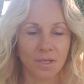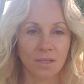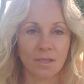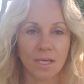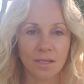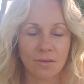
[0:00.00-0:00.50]

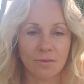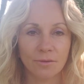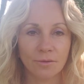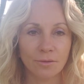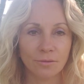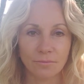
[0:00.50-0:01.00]
that
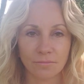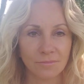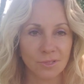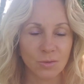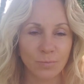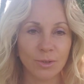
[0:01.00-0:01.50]
their
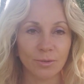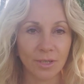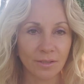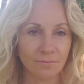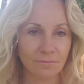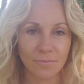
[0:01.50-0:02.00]

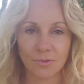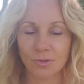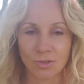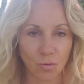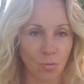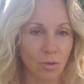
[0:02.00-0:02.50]
spirit, their
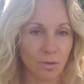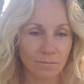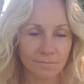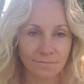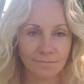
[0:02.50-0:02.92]
soul,